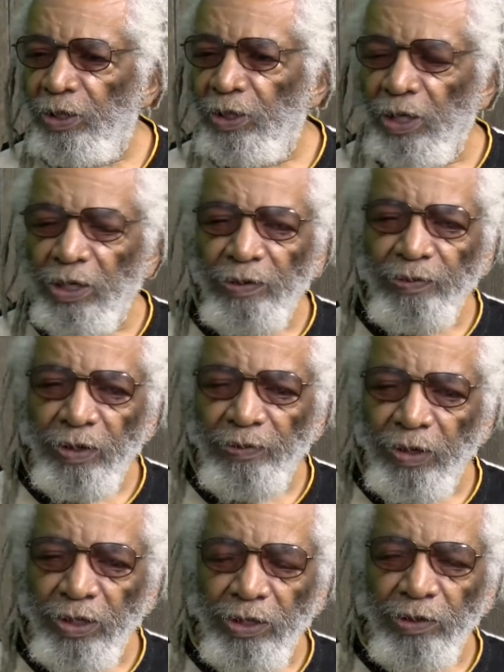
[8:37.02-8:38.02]
And if
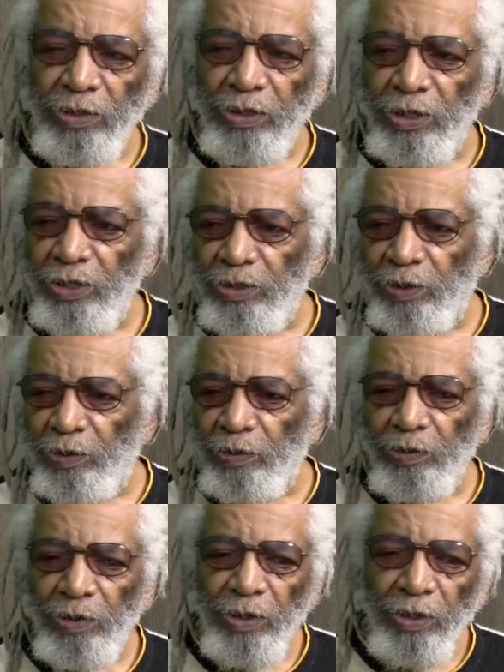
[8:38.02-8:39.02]
they did
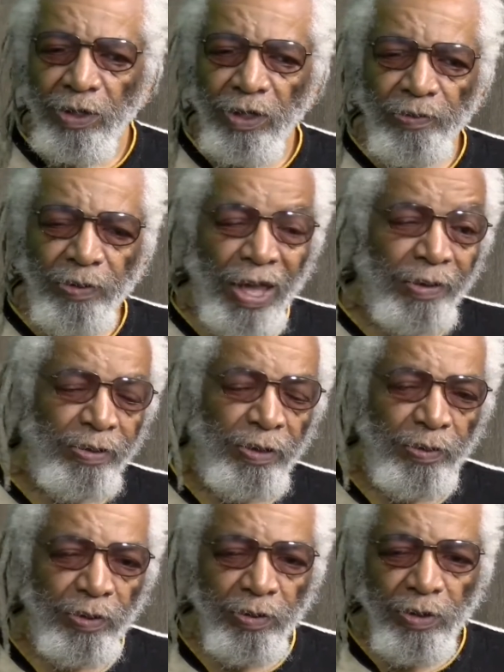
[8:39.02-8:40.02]
so, if black
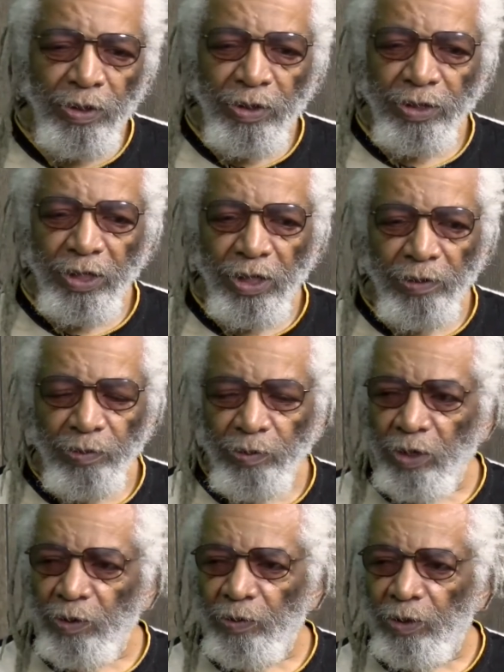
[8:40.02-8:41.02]
people said we
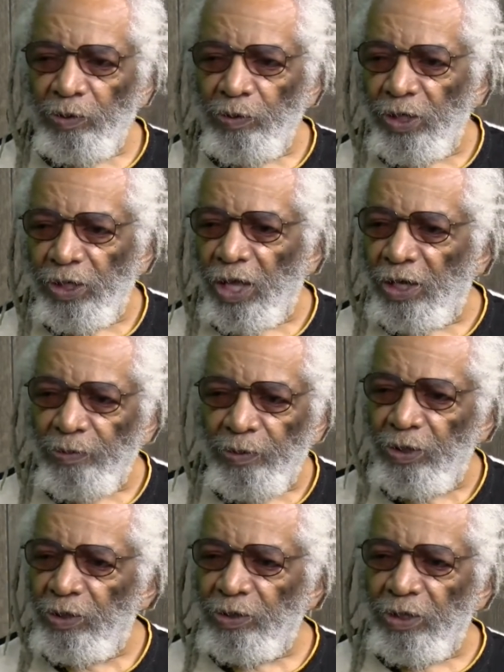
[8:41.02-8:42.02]
don't want $20
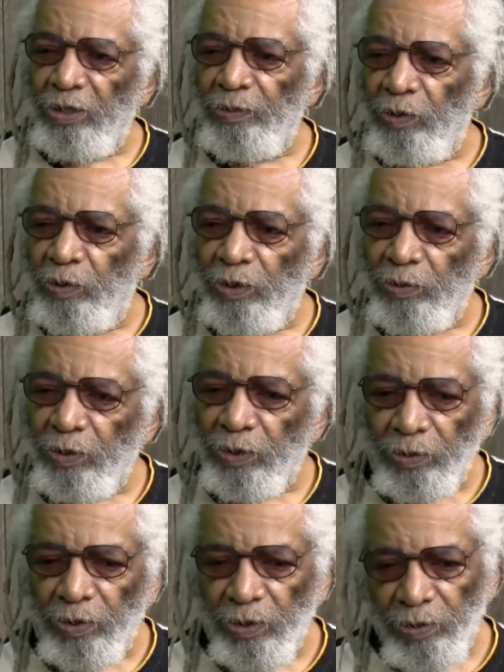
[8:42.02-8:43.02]
bills anymore, you're
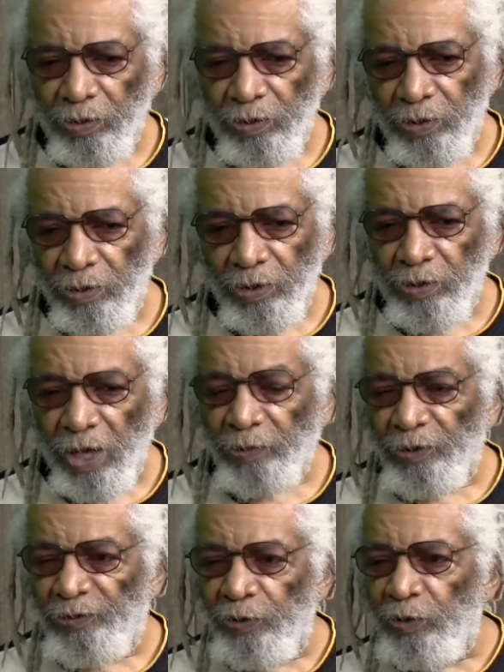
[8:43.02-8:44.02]
not
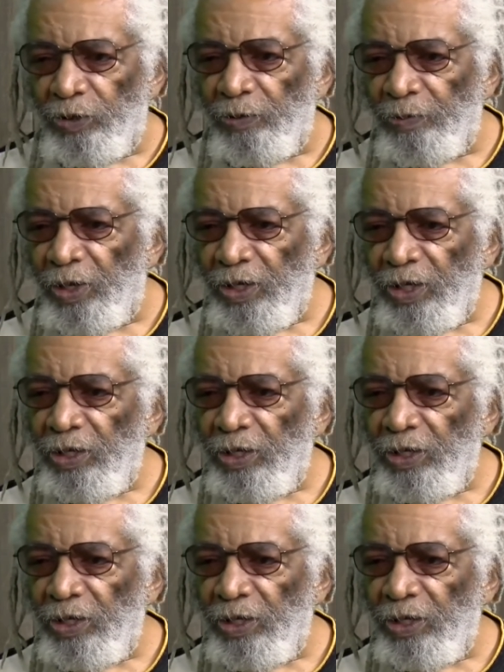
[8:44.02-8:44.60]
refusing money.